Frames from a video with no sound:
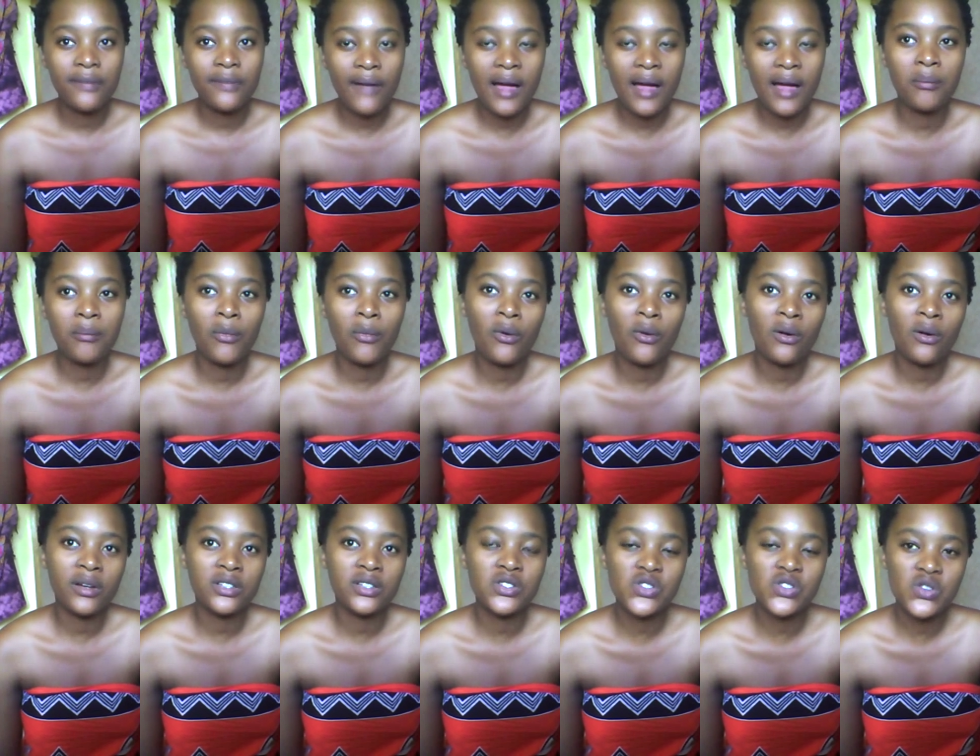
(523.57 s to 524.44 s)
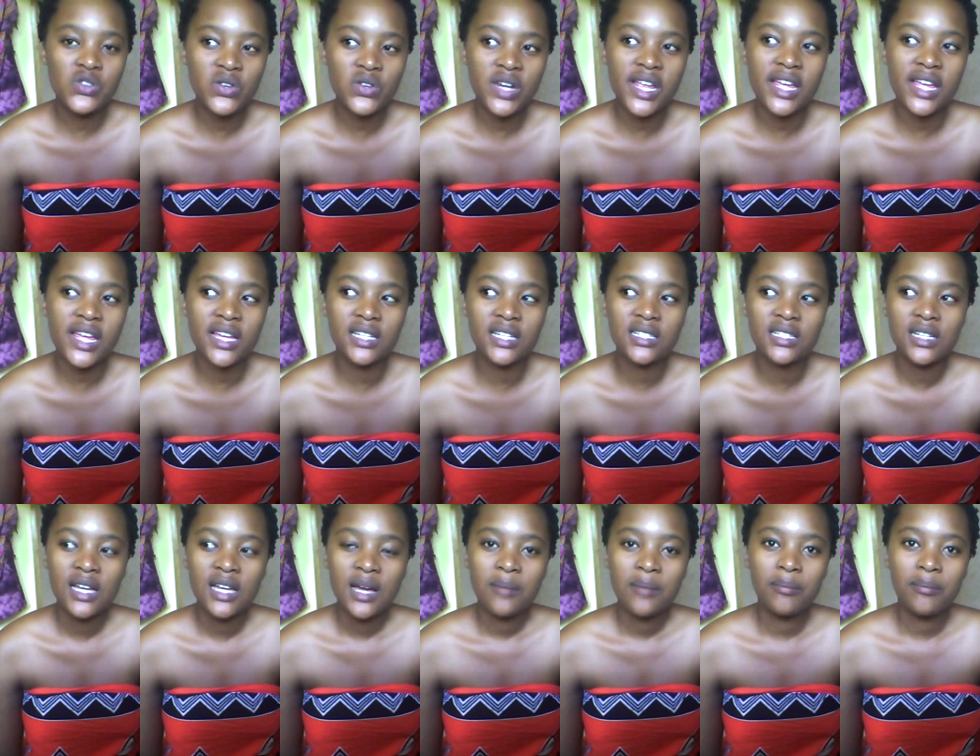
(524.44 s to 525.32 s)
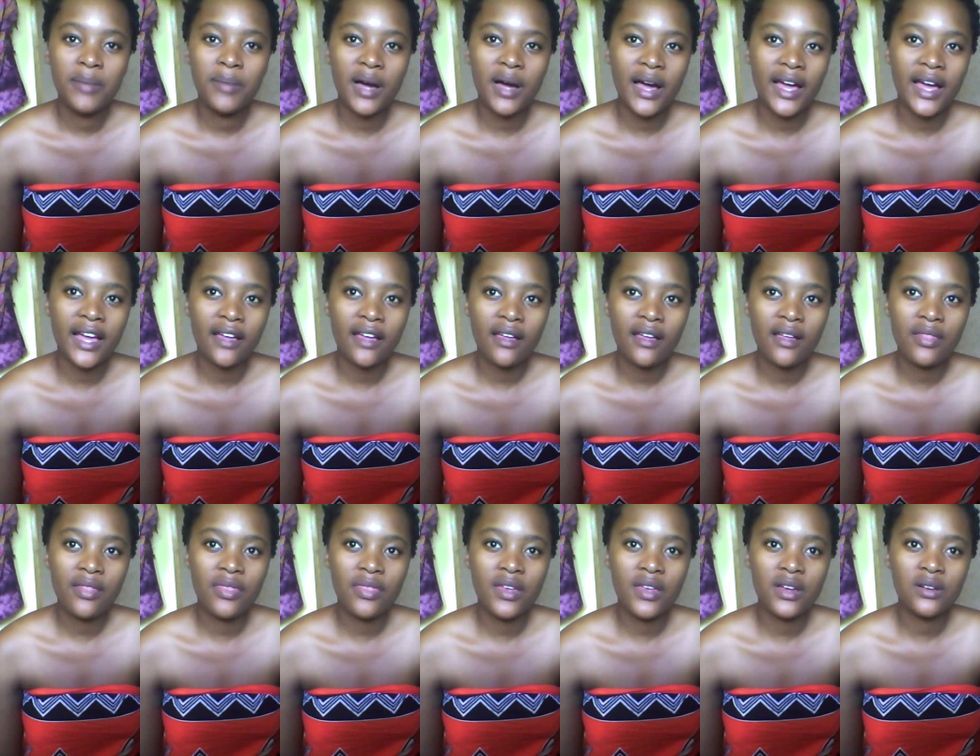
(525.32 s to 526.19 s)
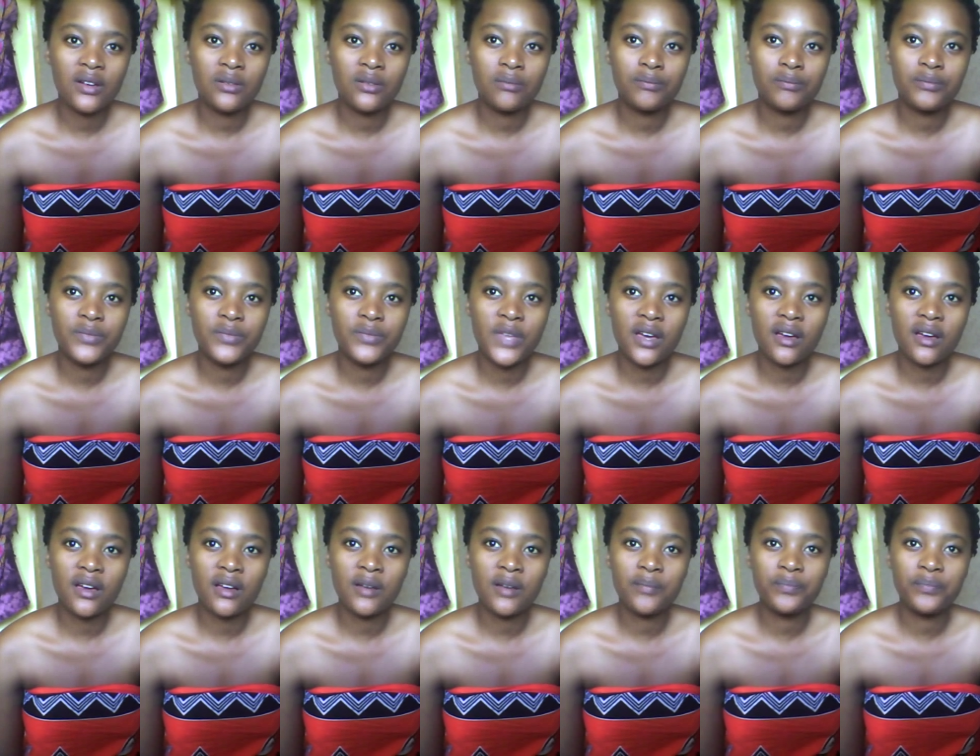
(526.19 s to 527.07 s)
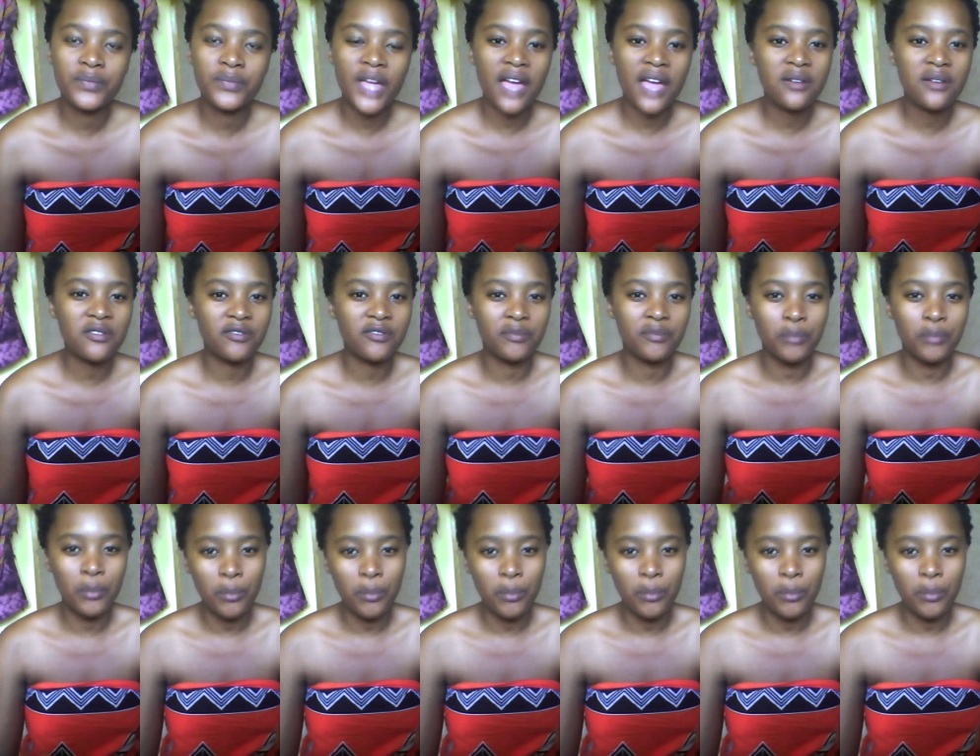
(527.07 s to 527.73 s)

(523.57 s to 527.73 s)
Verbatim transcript: far more intrigued by the the kind of